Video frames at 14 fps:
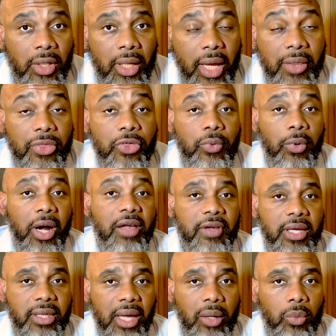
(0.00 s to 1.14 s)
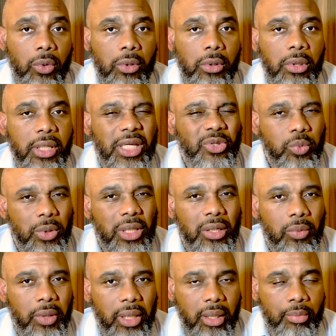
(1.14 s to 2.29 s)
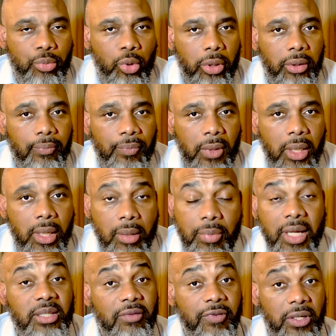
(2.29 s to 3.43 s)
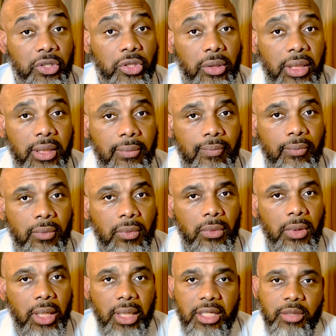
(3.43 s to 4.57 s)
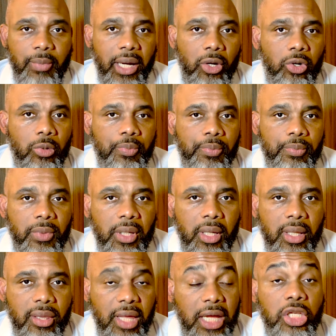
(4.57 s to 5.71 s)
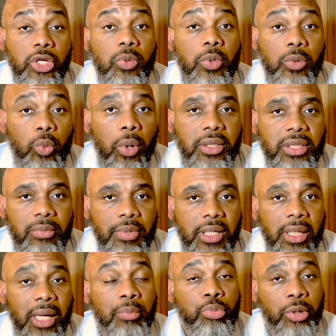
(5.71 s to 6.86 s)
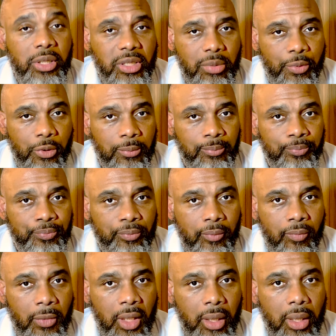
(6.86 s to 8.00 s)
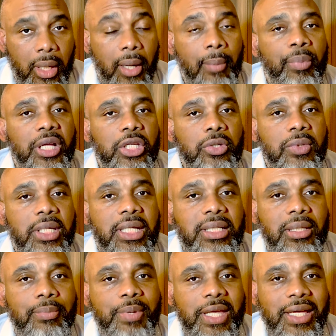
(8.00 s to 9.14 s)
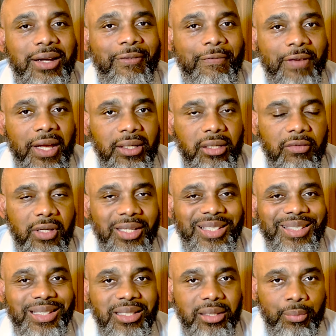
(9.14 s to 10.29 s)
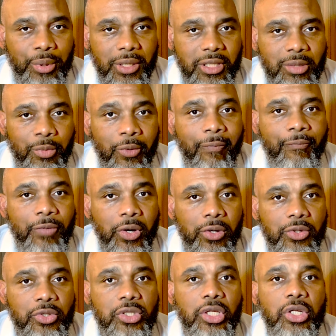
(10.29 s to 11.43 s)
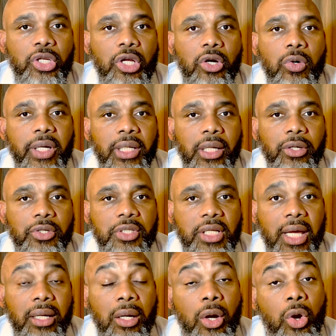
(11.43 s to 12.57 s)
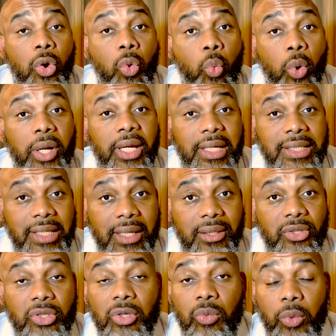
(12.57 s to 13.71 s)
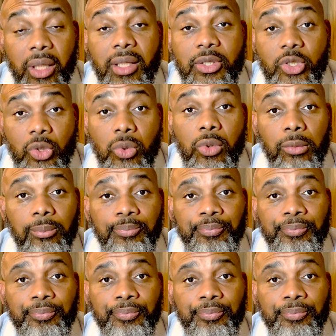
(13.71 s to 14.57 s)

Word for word: and thriving in that role is really, really important, because eventually it is my hope that you would want to be a principal, but you need to be an effective assistant principal first to know and understand what it takes to run a school.